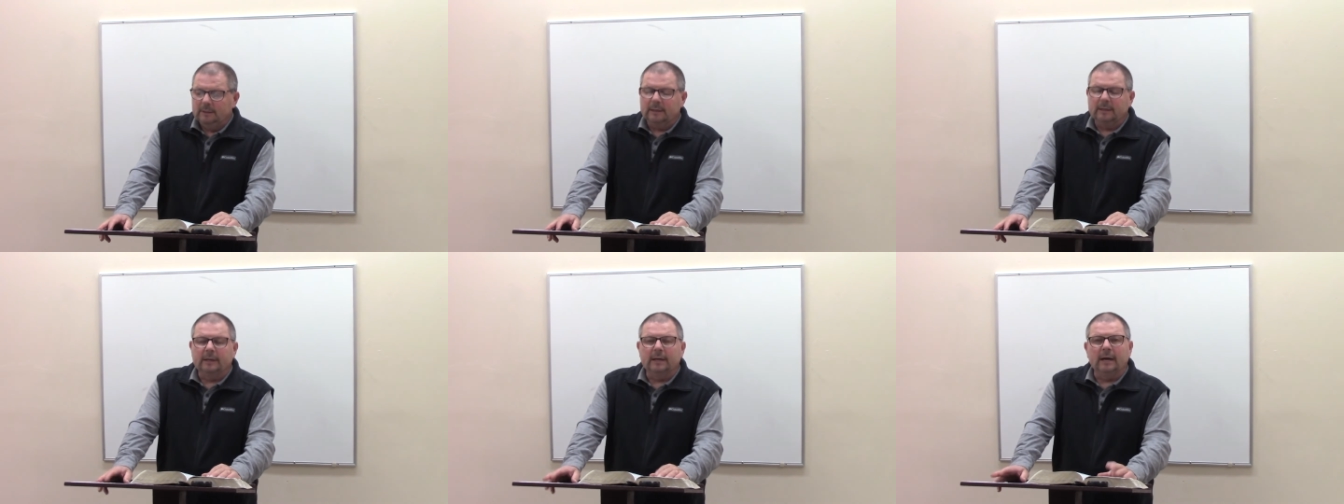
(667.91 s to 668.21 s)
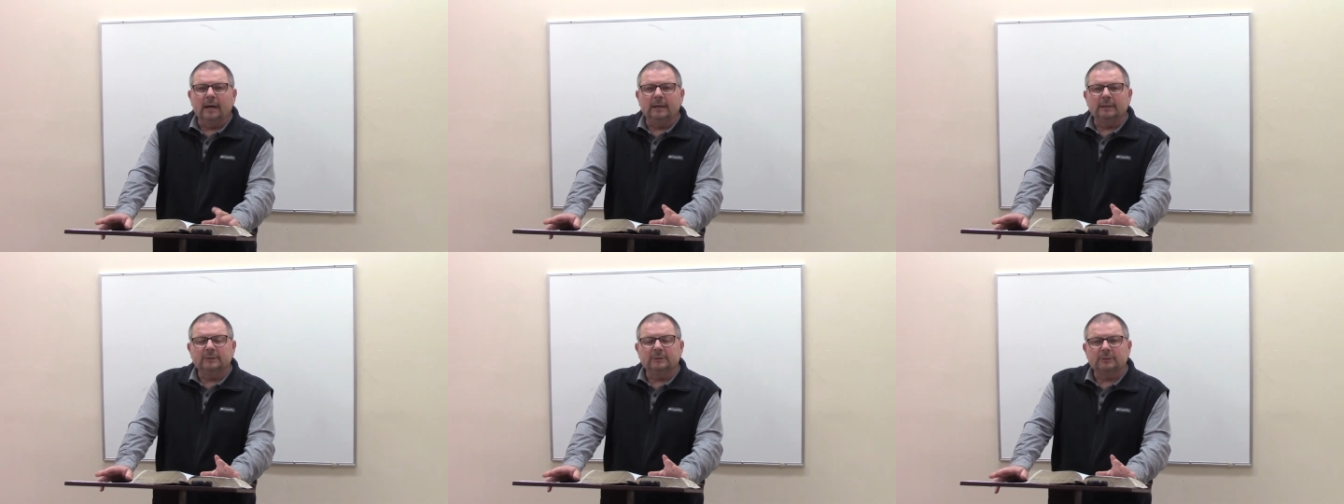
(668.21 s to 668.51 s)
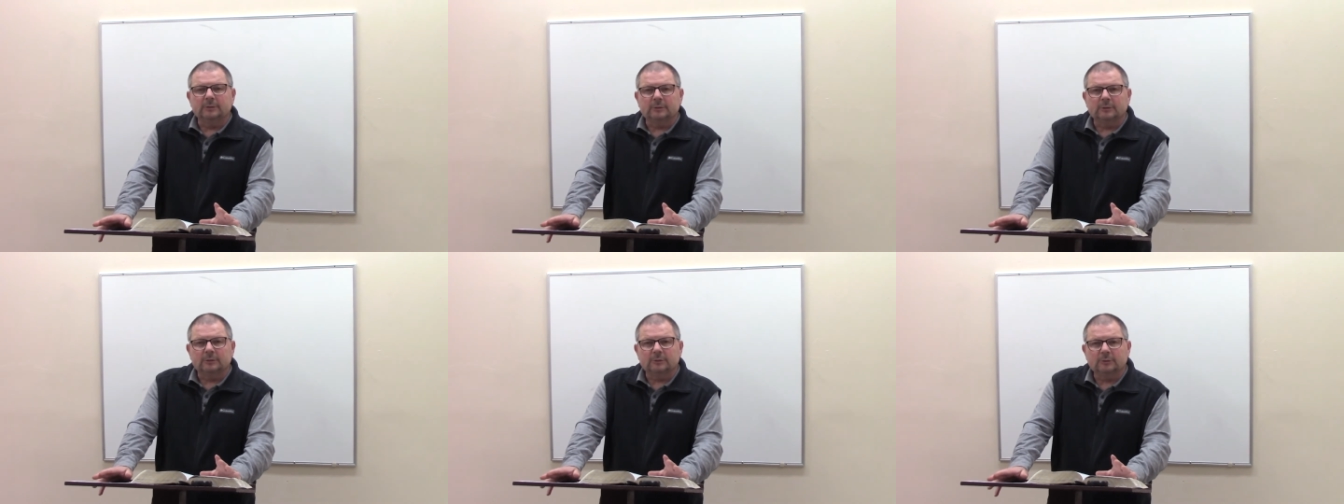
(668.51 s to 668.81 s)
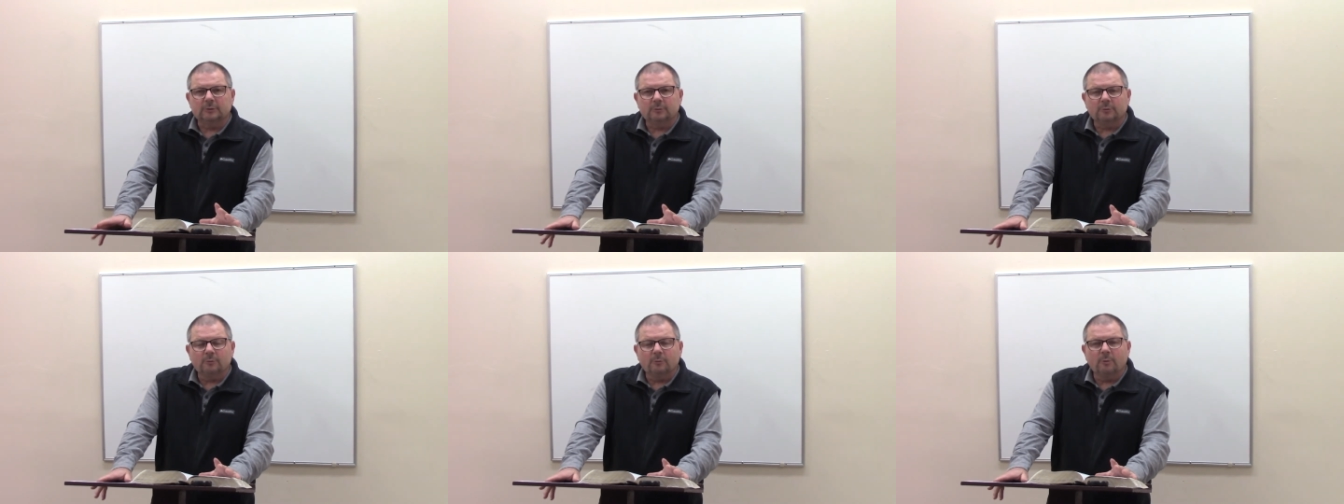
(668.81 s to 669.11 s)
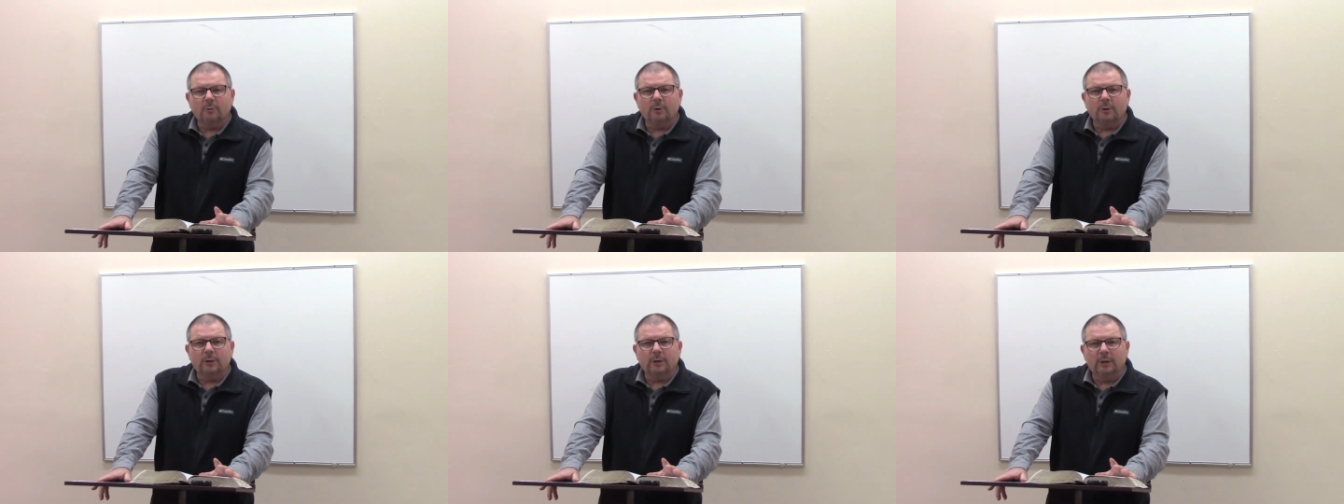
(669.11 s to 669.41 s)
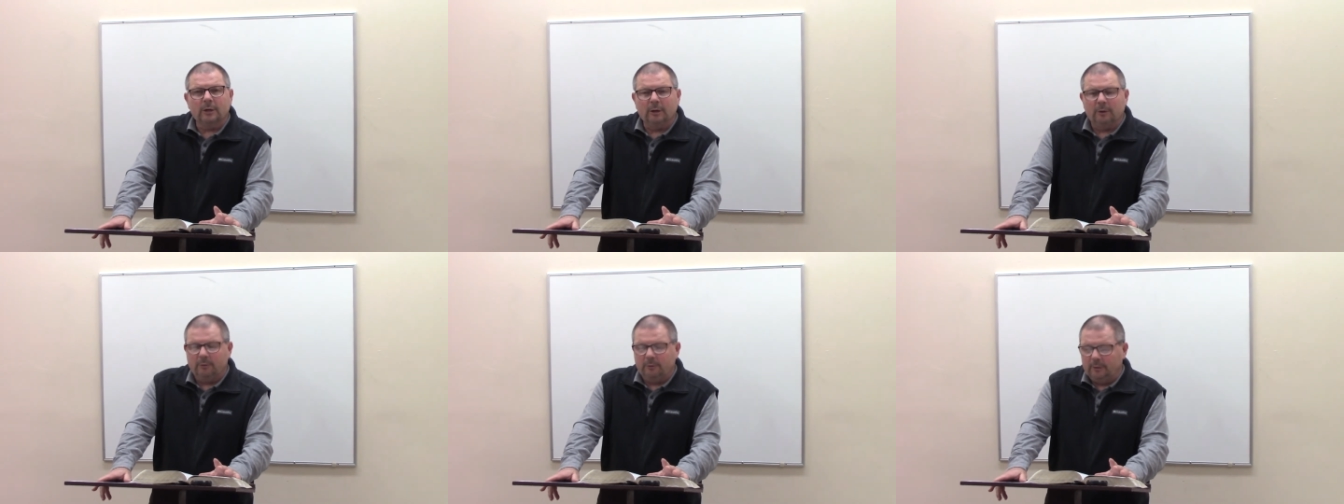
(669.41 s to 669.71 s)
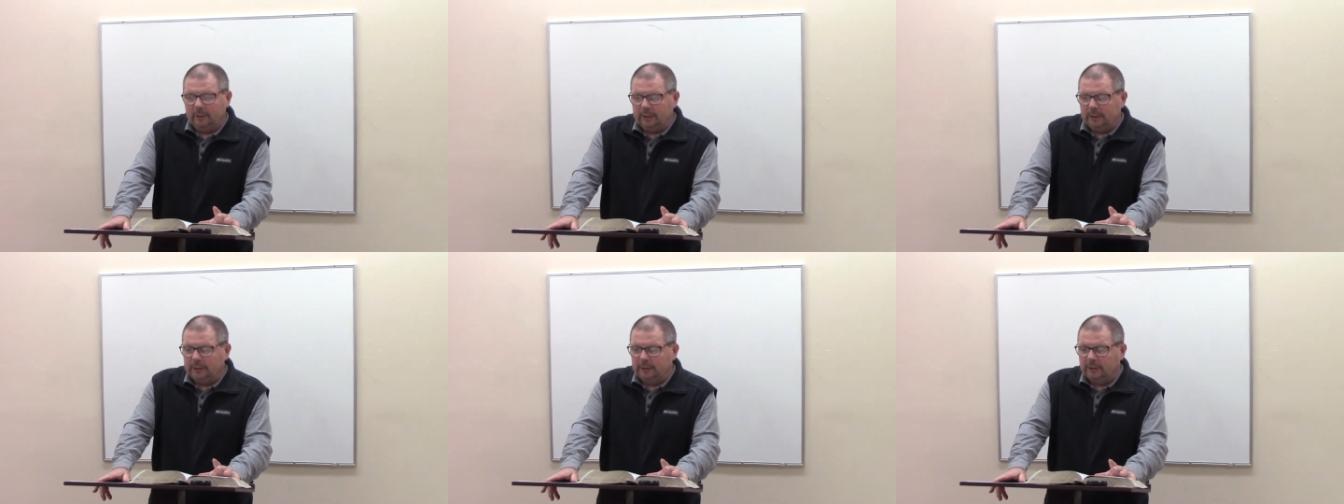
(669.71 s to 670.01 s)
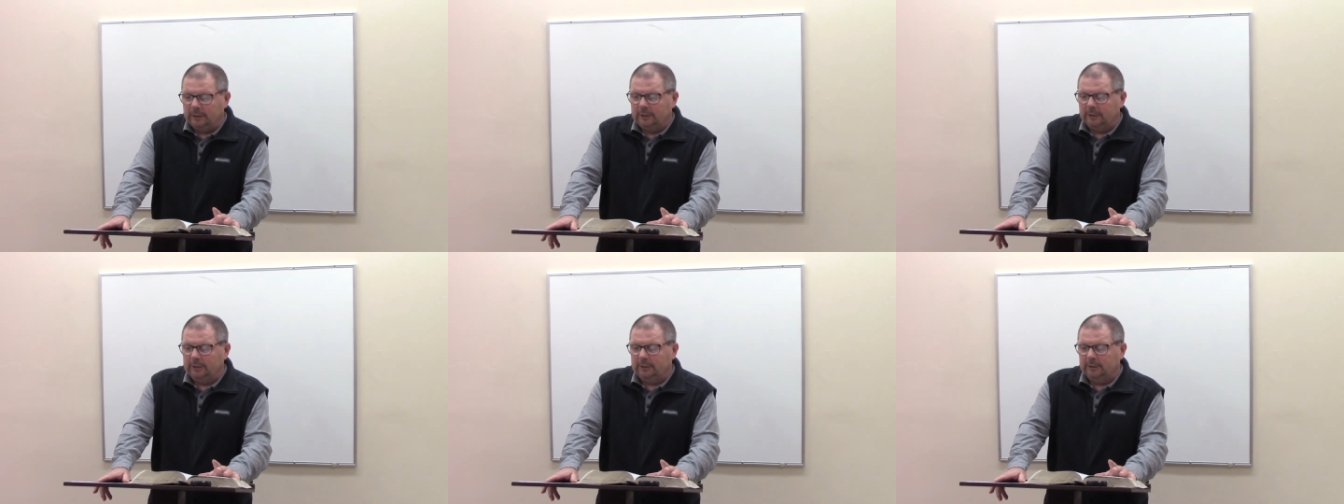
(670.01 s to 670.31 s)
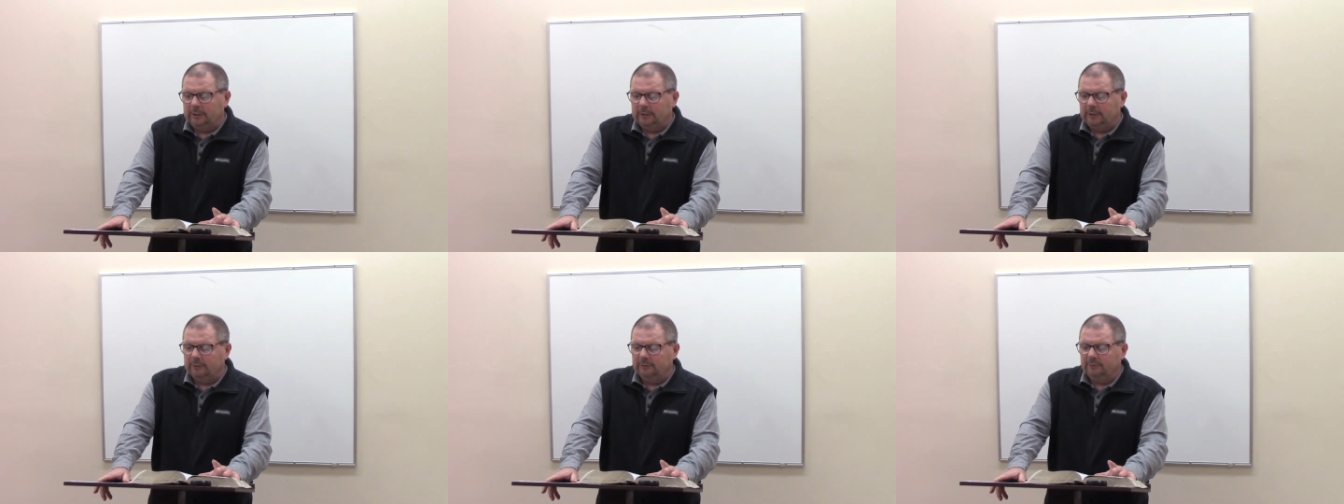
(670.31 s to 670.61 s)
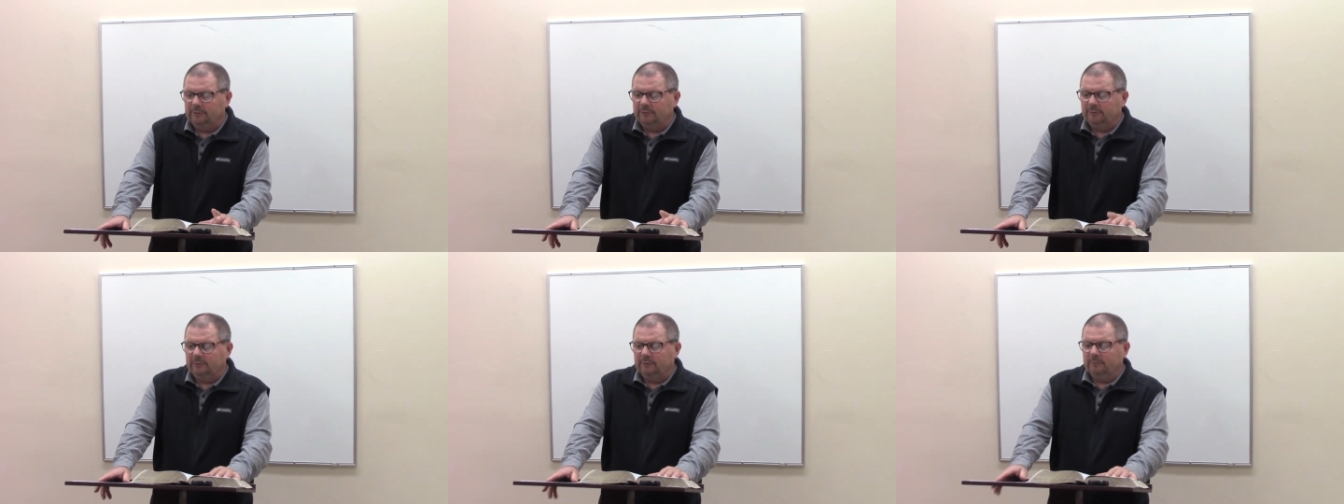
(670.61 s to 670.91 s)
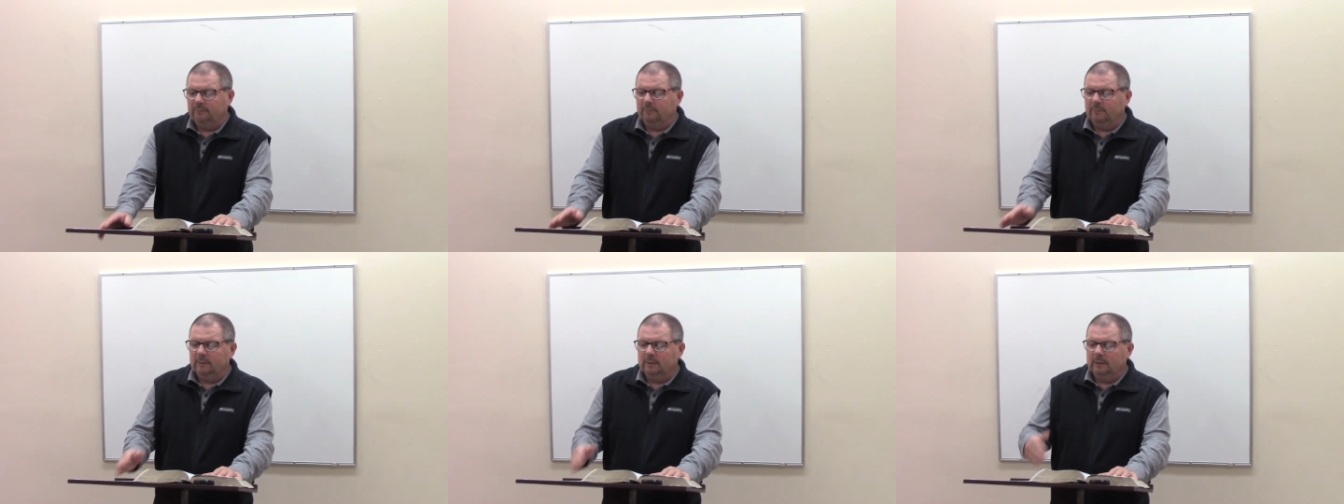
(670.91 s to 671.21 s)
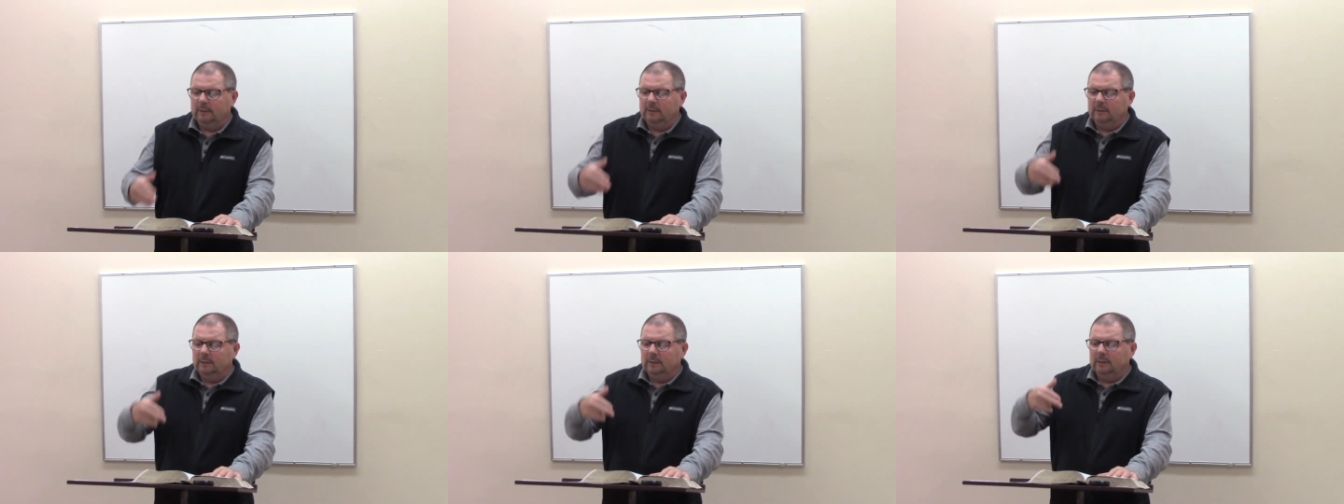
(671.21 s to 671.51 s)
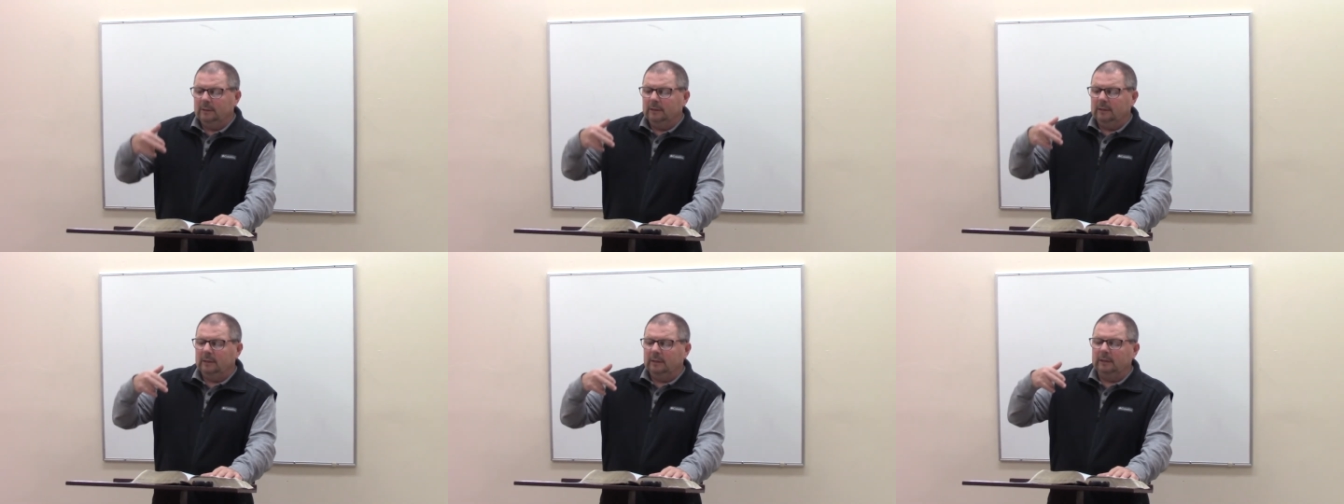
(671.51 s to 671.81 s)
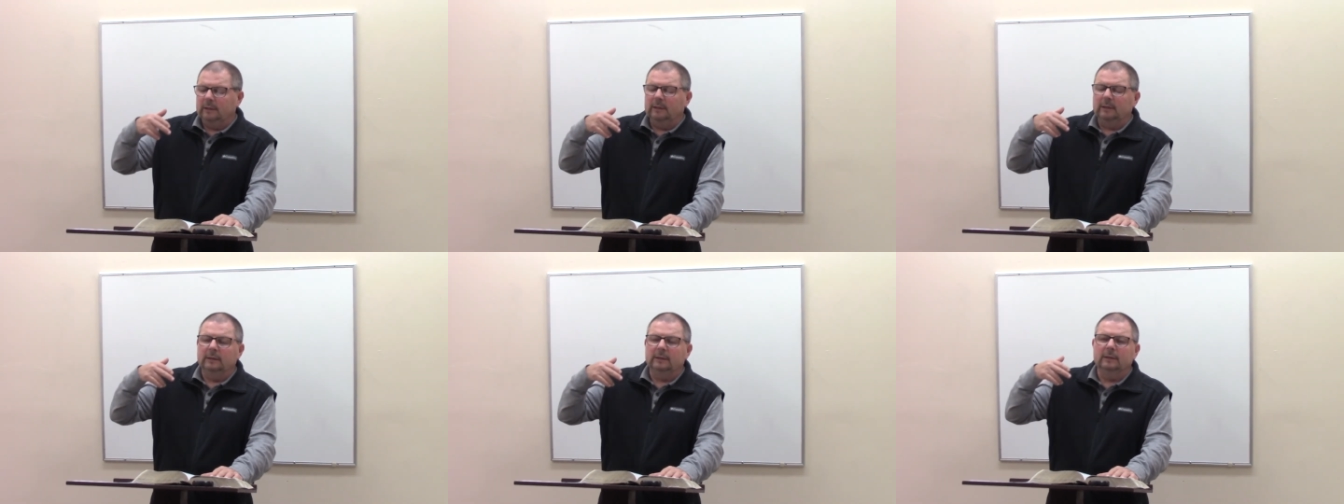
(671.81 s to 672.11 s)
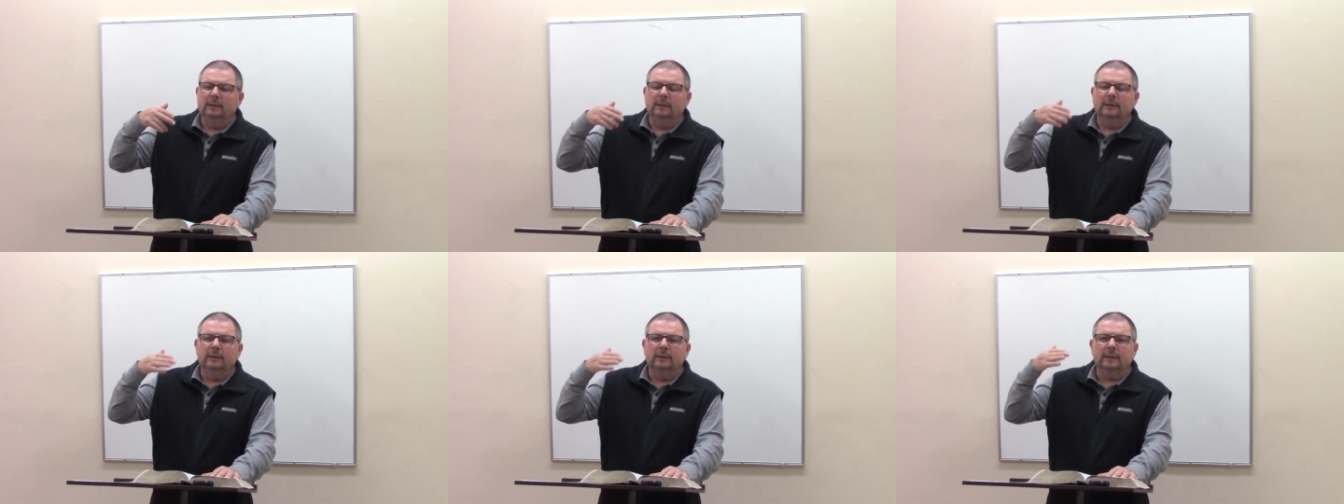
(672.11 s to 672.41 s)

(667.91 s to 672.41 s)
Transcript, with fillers: God's extraordinary goodness uh,